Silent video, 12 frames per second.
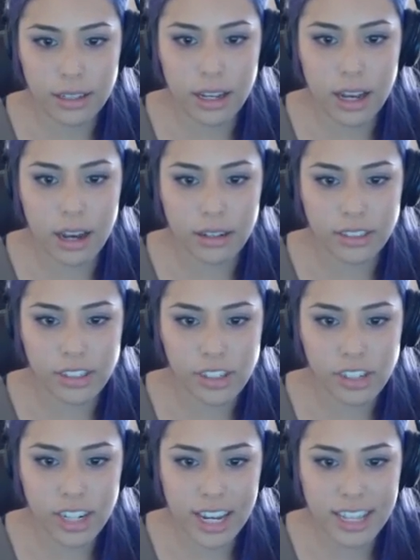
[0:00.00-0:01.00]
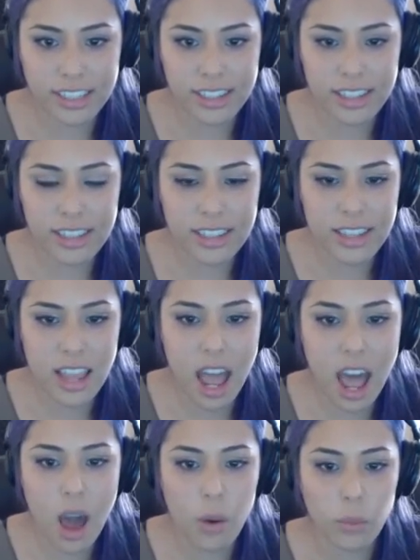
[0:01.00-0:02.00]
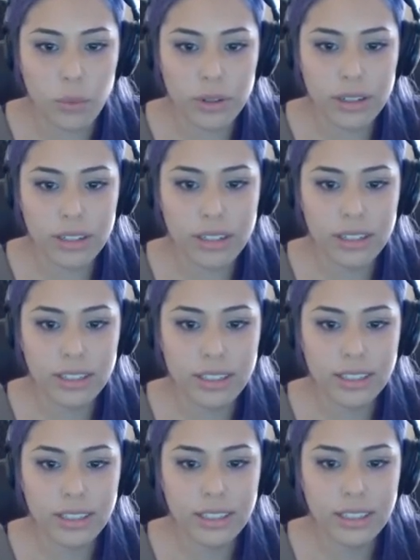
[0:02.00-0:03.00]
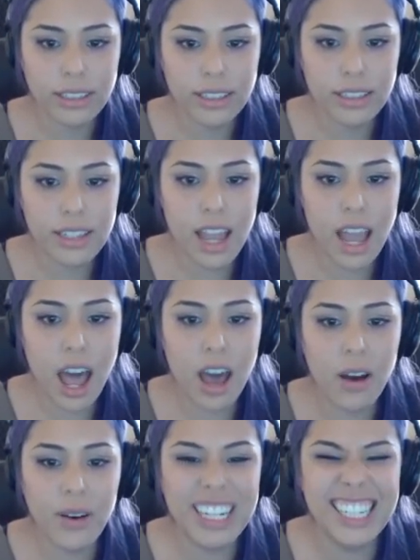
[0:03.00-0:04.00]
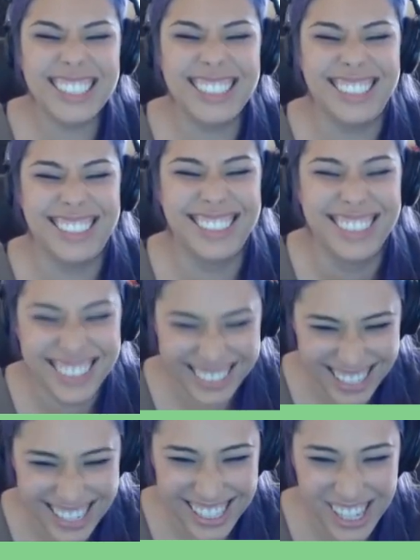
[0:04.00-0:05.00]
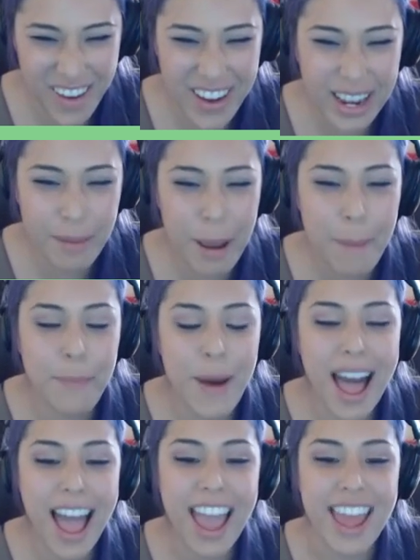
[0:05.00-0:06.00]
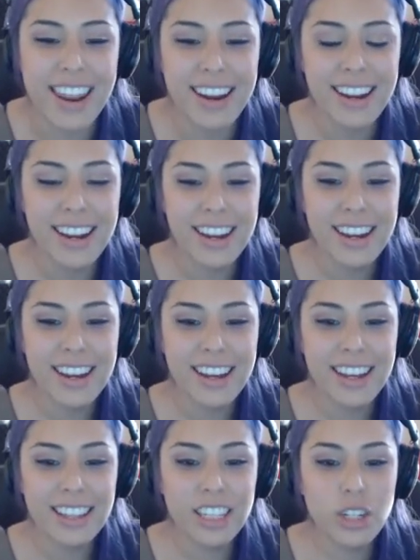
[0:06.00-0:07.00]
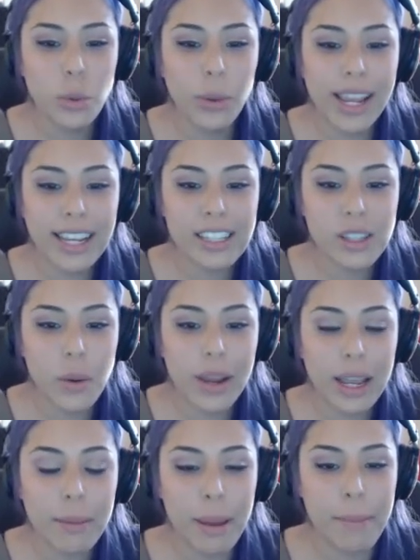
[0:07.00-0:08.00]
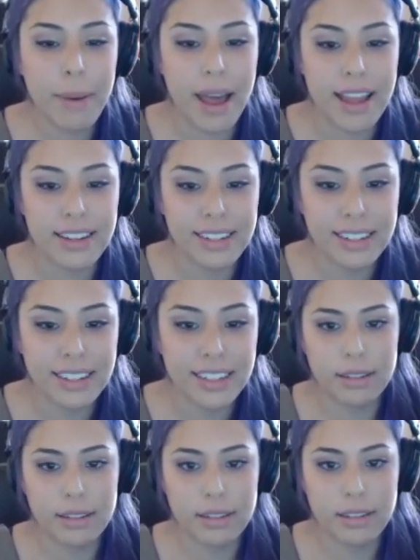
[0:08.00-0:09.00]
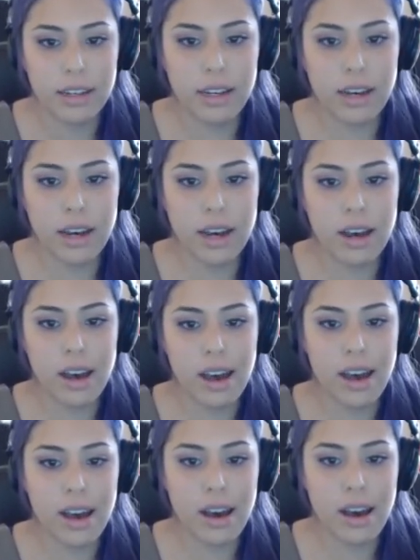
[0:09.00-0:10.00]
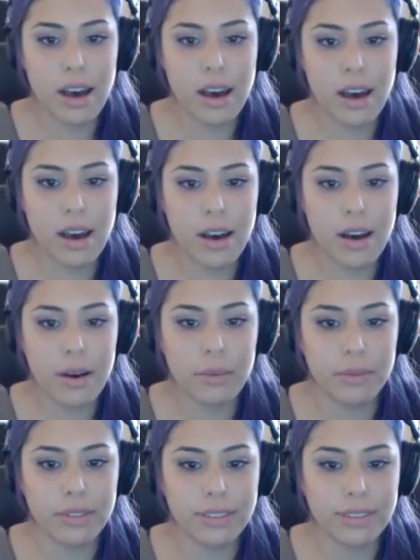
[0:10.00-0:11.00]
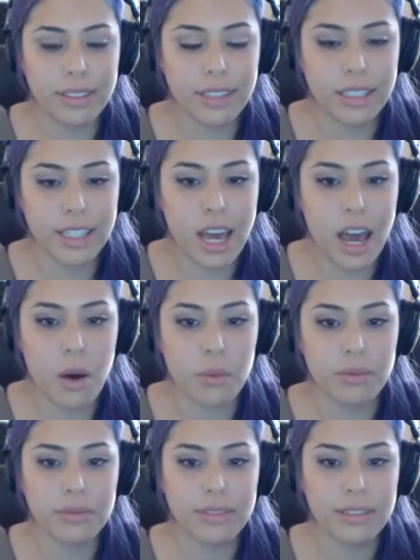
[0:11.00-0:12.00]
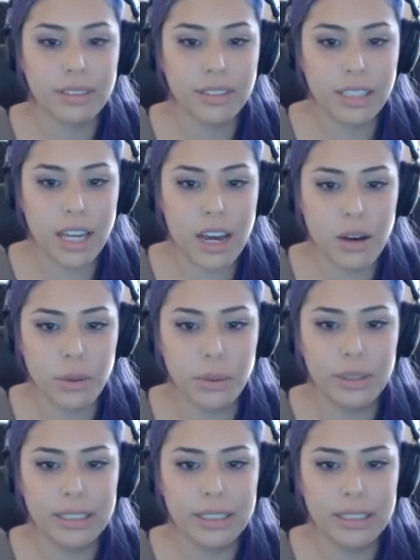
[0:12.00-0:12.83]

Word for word: Oh, jeez! No! No! It's going on my butt! The twig is going up my butt. Oh! Go! Go!